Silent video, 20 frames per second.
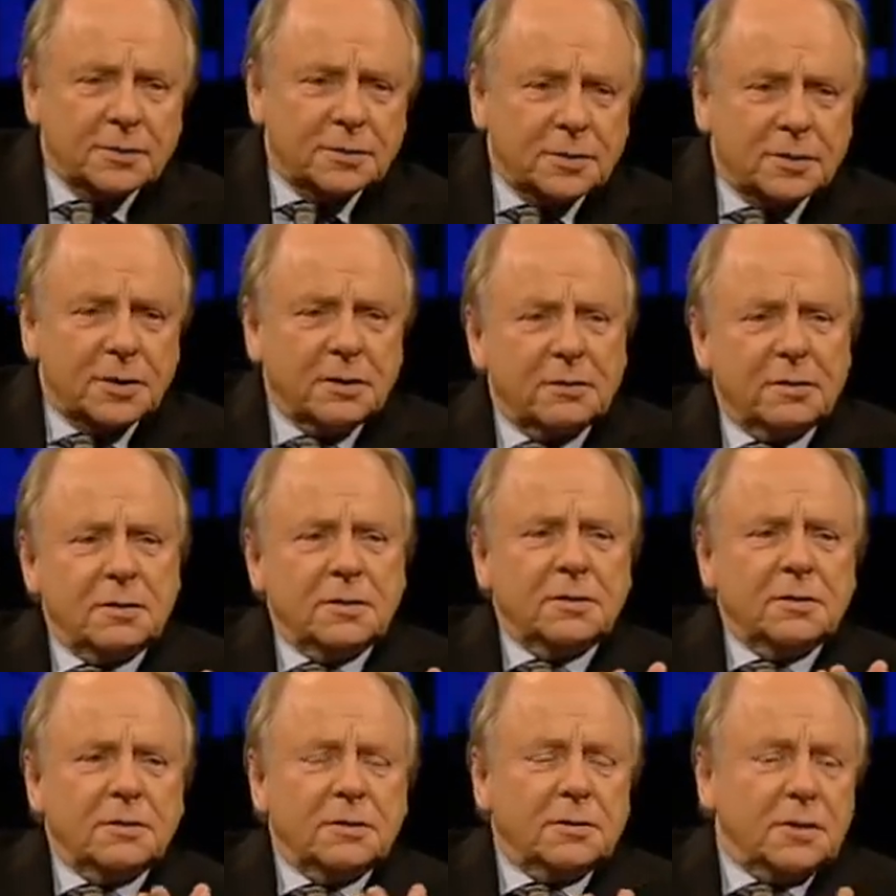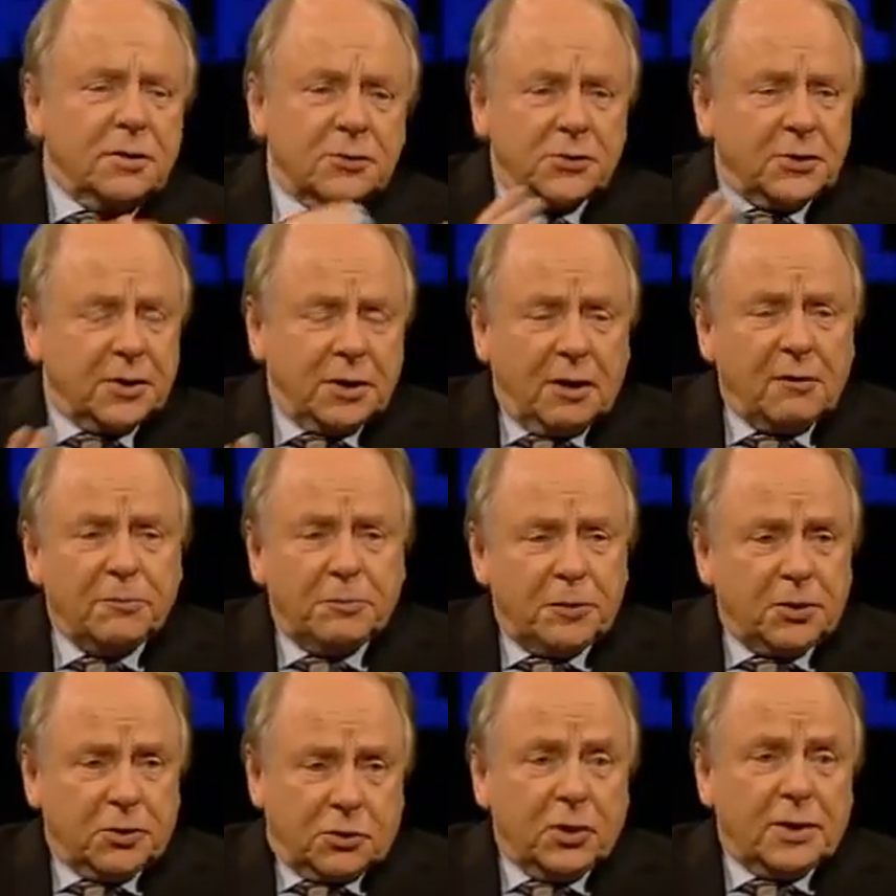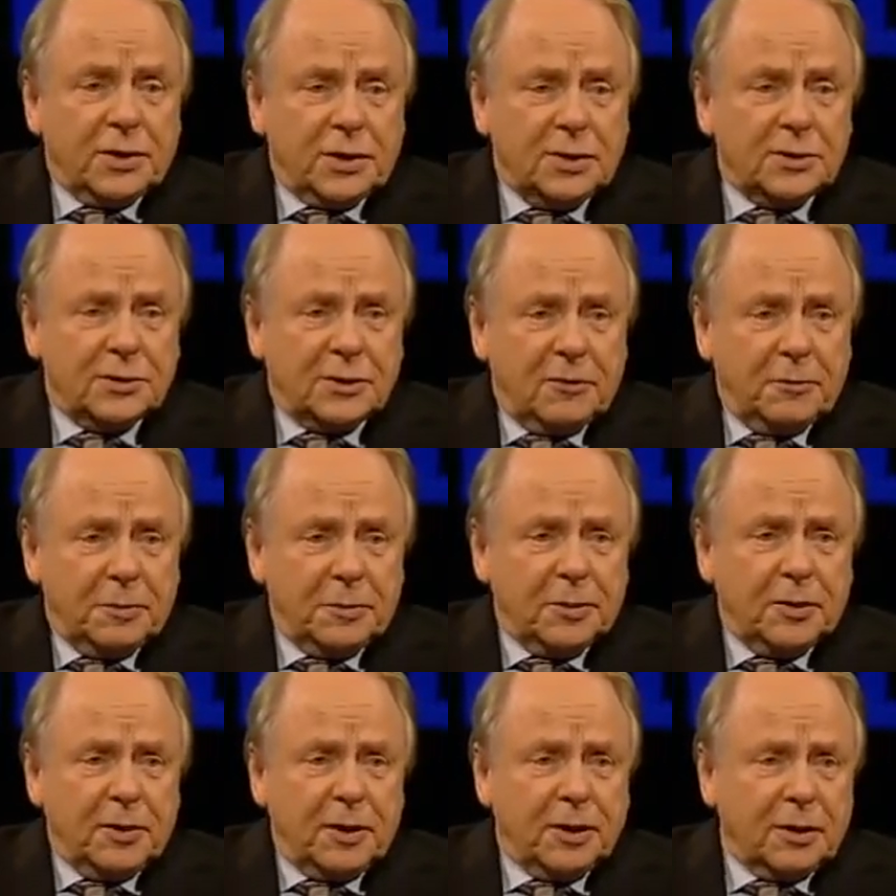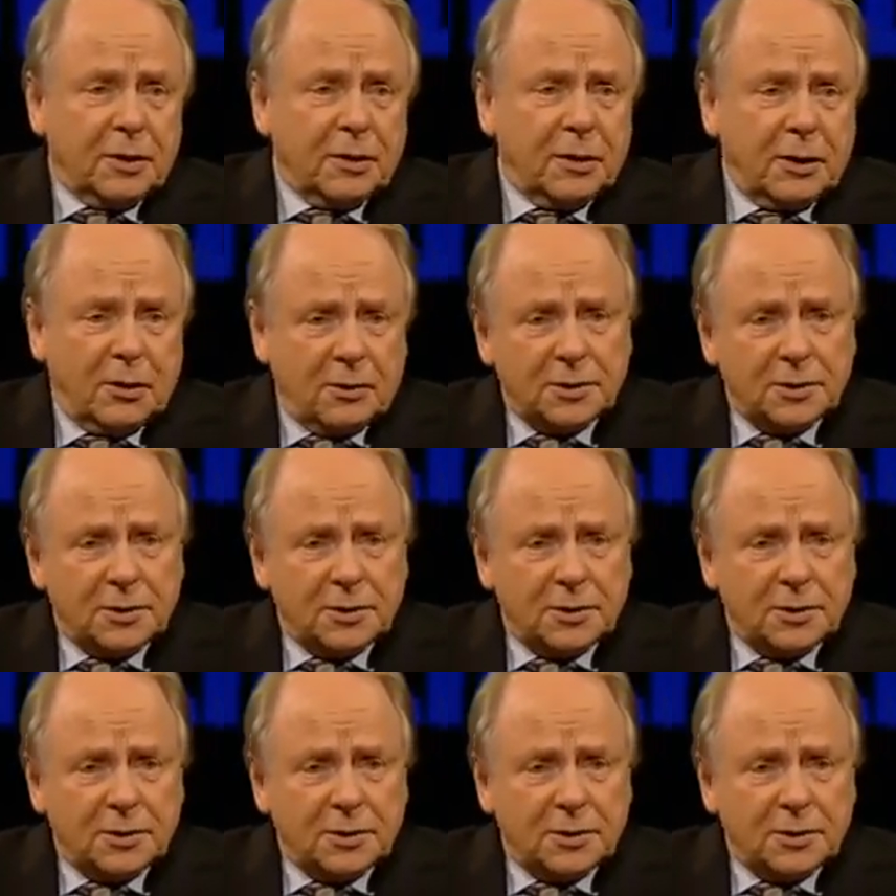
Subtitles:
And does the government, the Chinese government, do they